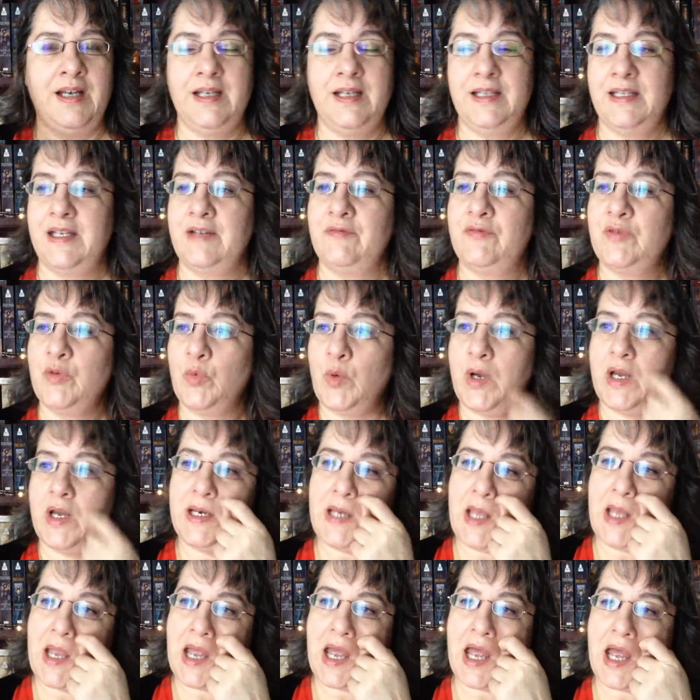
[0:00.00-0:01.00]
Hi
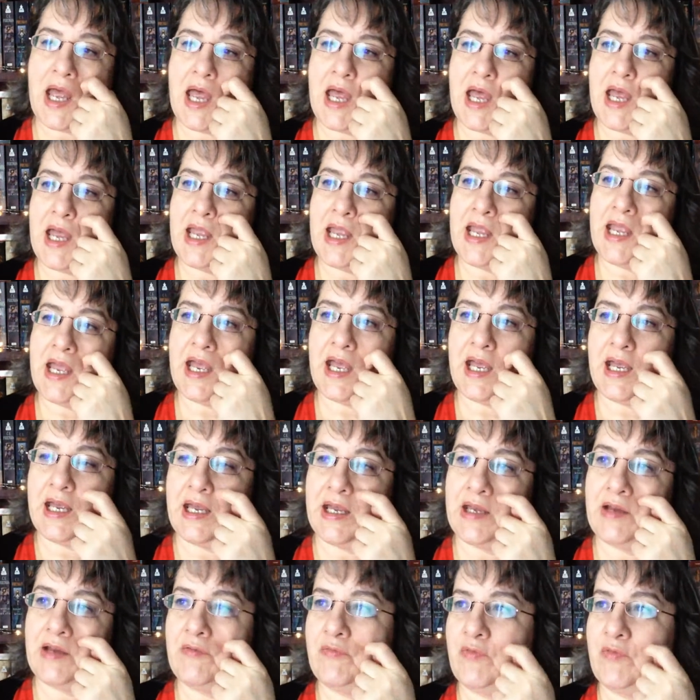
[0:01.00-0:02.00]
everyone, I
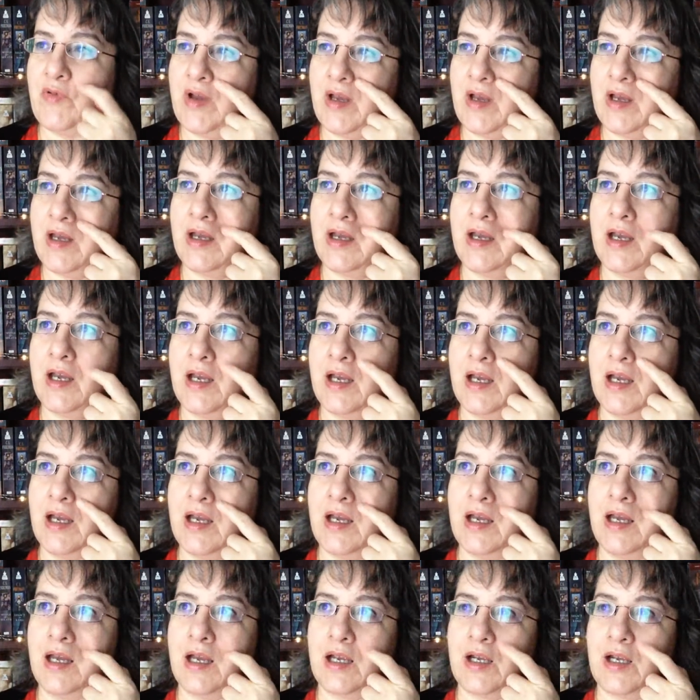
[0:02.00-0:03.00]
have
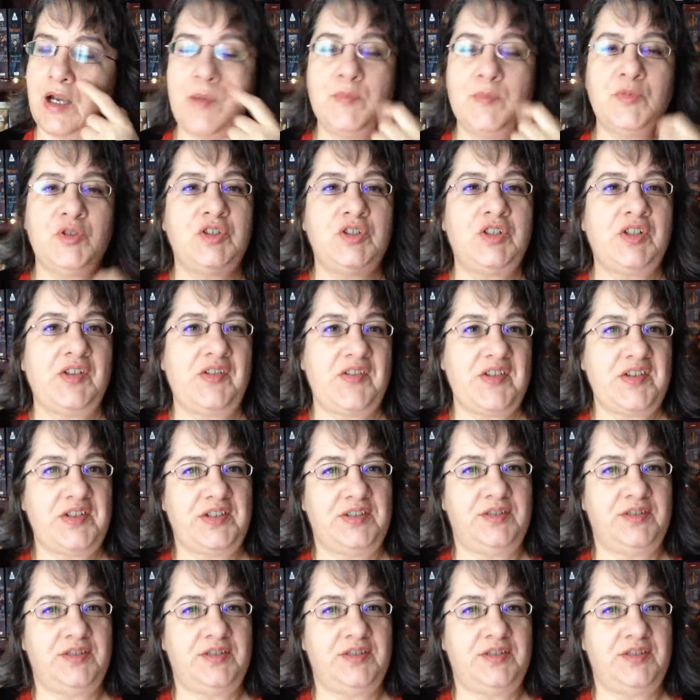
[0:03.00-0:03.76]
come to the